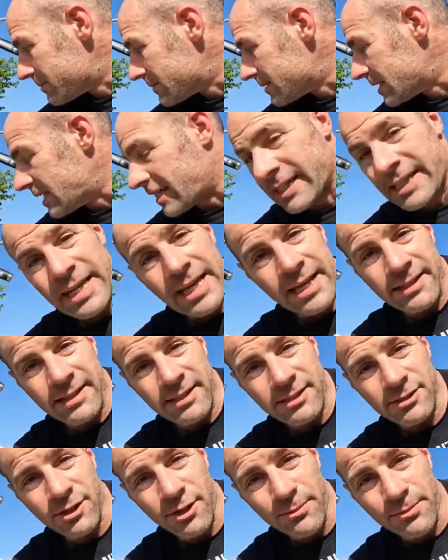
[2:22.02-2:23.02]
And again,
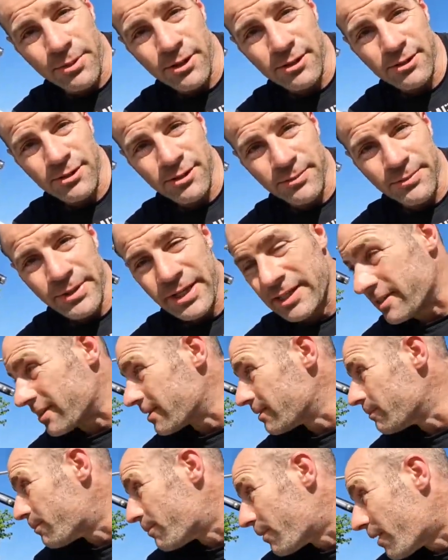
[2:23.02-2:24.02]
this is all personal
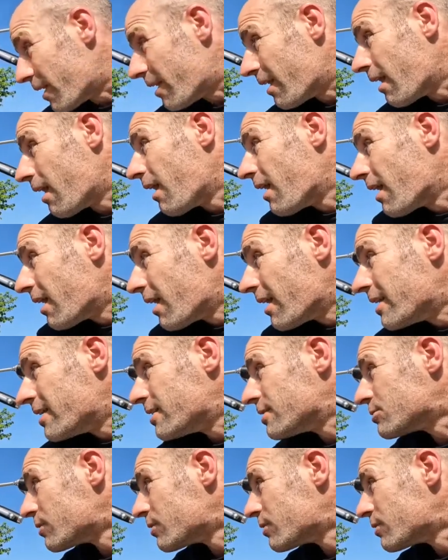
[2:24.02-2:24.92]
opinion, but it is